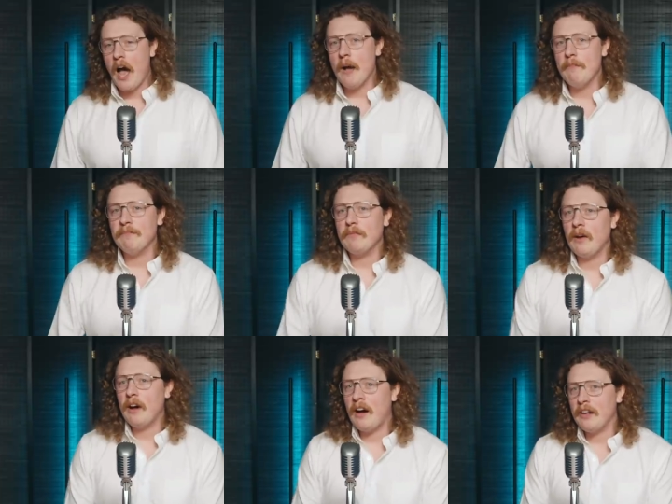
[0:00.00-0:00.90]
Um,
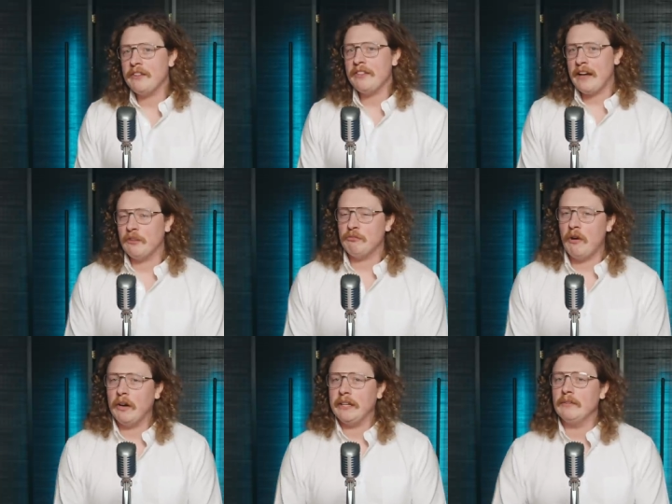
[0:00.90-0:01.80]
I think that's
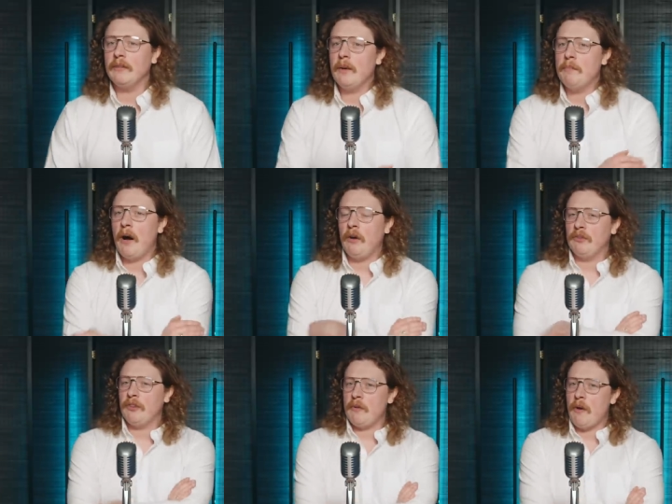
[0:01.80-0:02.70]
right, but
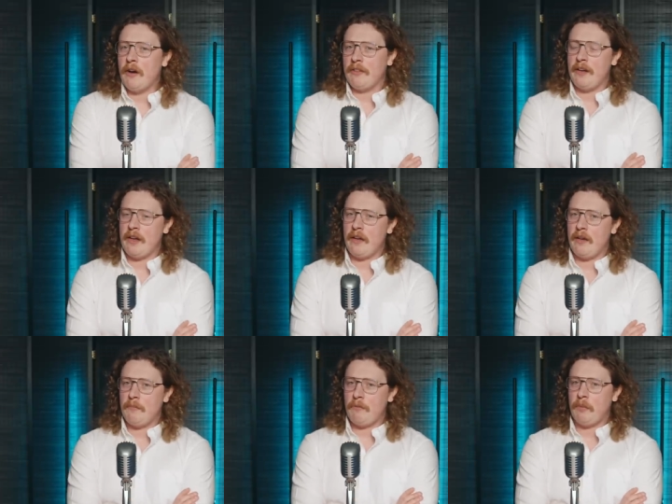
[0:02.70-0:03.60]
also I
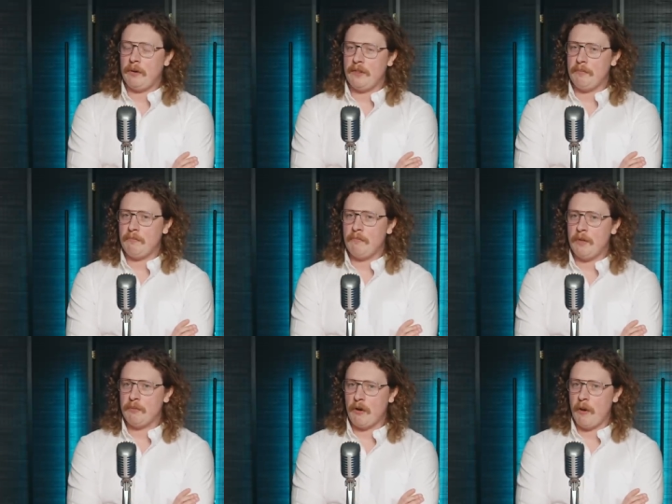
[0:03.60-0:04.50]
think probably the
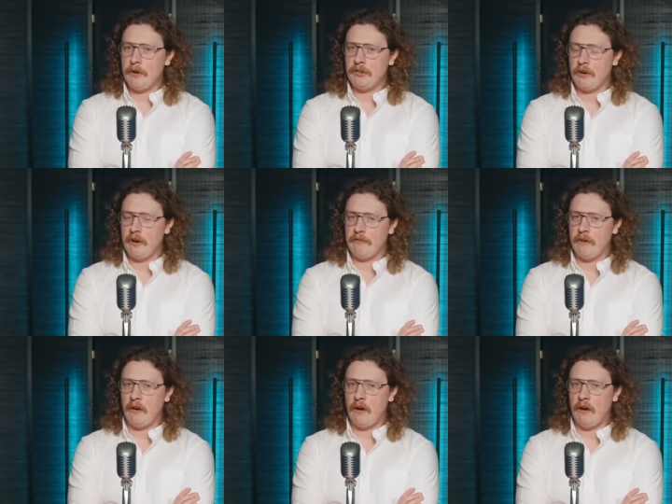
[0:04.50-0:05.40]
the primary
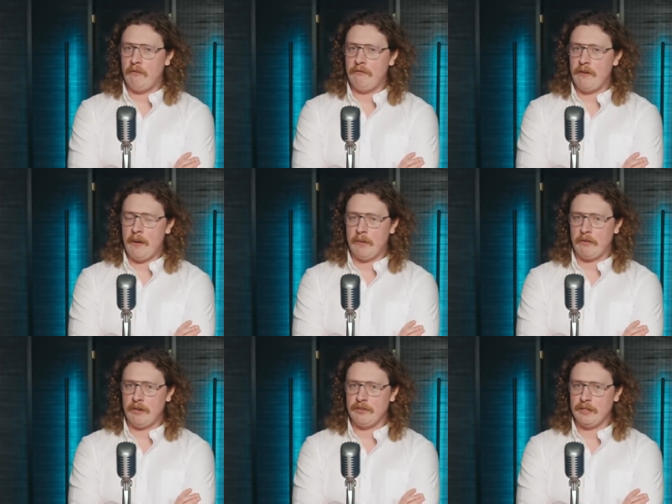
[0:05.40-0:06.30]
driver of
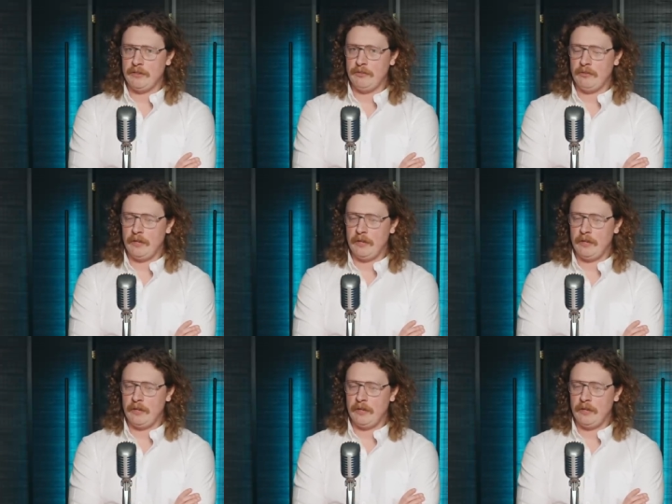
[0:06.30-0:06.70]
emigration is